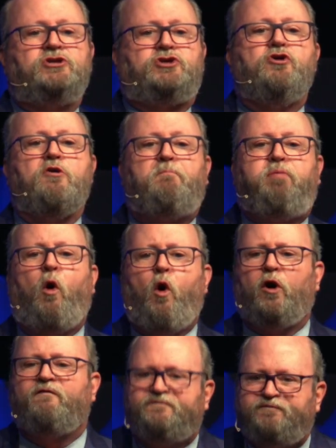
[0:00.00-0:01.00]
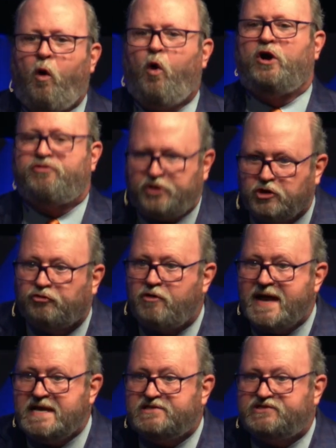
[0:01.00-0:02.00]
to pour forth
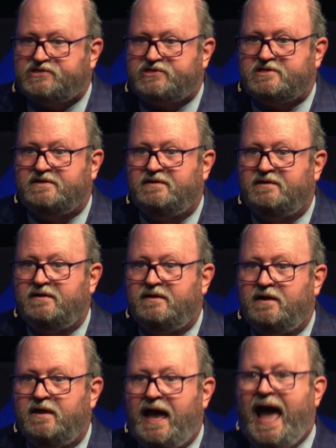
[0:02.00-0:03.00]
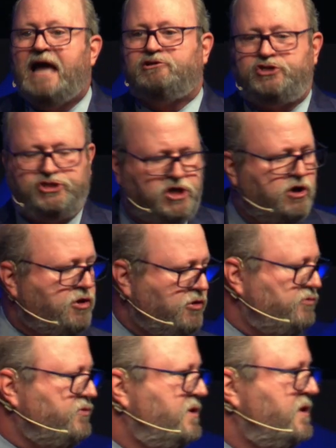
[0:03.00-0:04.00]
grace and show
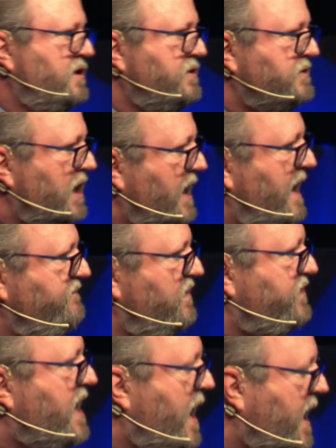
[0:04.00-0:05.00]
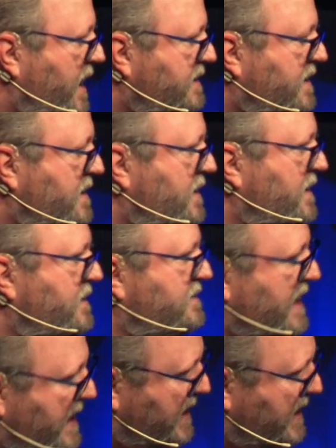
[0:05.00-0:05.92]
the love of God than